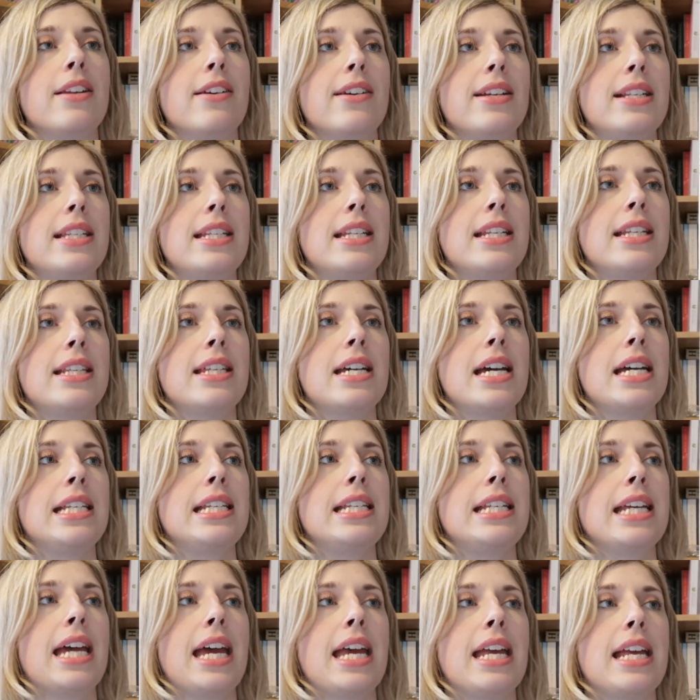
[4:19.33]

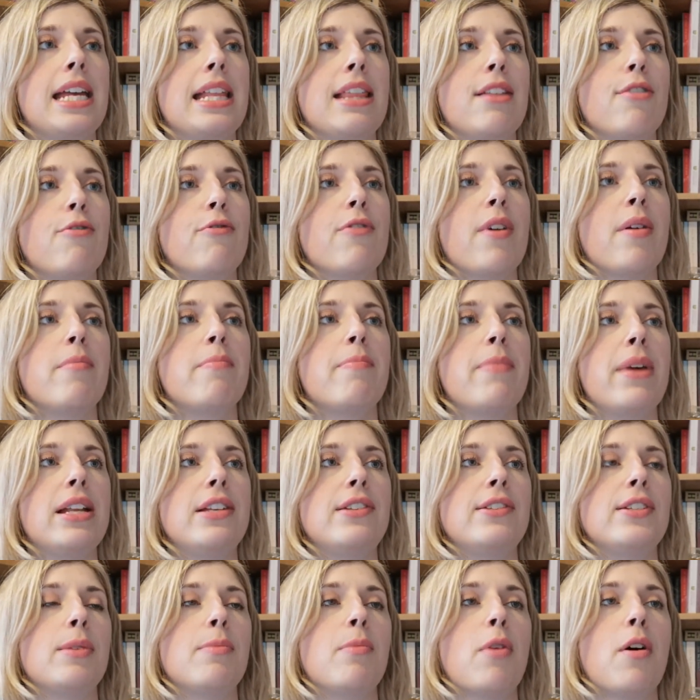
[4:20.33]
1938 in the front
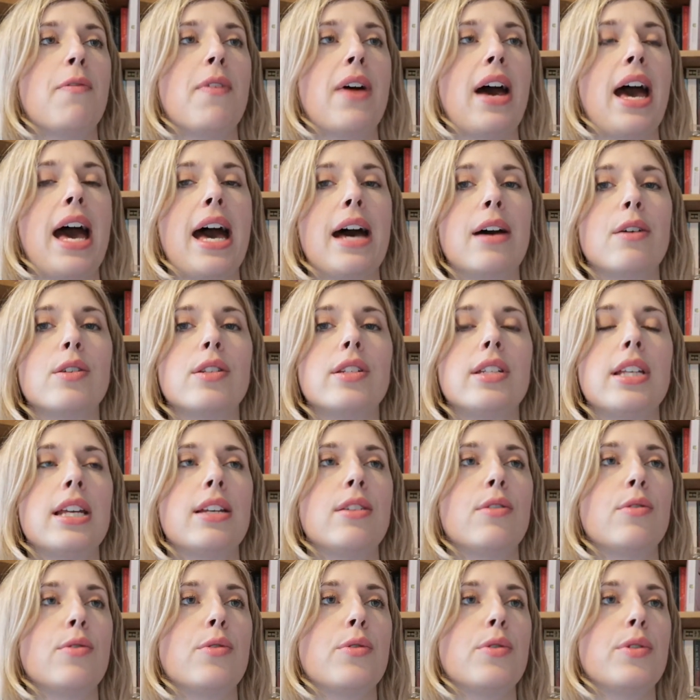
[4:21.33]
bedroom of a house
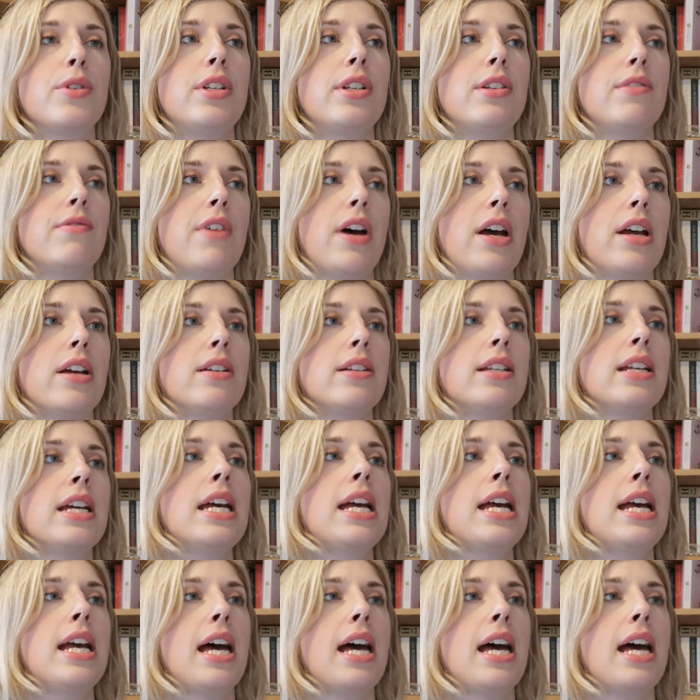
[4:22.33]
in Orton Road,